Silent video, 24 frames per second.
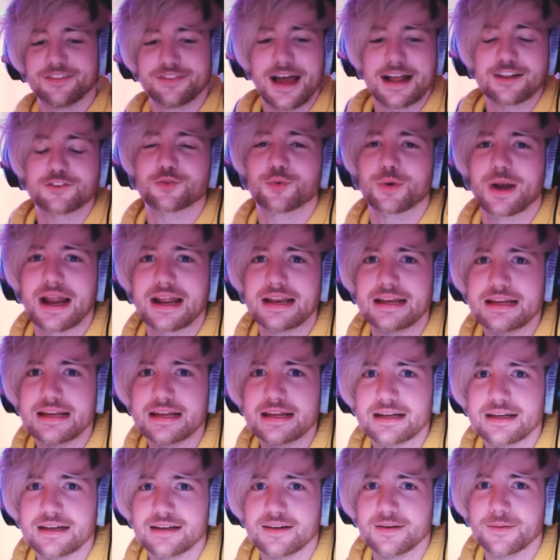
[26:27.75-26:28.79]
That's what I
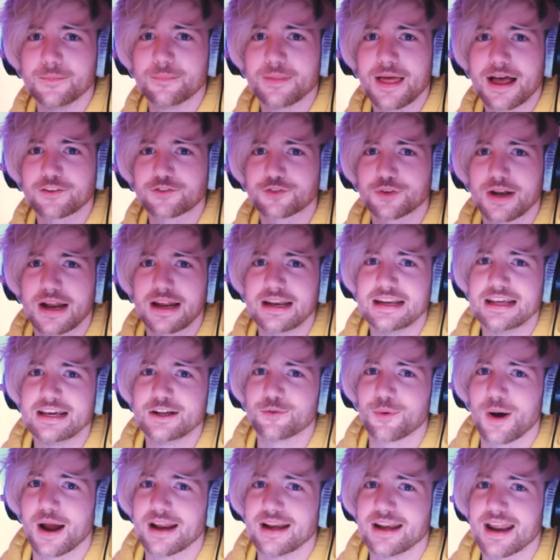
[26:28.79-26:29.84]
need. That's what I need right